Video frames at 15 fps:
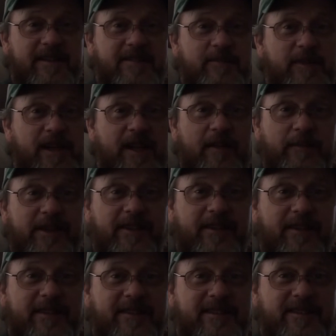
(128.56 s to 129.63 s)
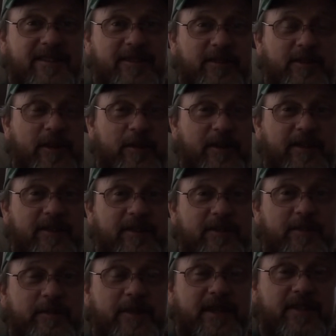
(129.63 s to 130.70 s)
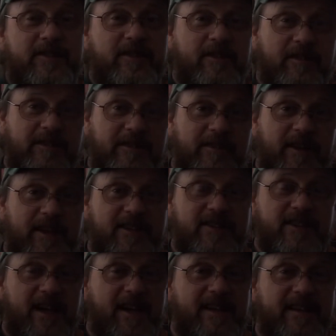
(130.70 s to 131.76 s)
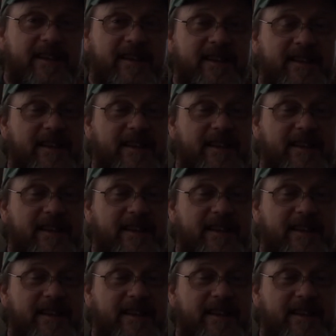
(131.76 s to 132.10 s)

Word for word: as well because she'll go into a major crash diet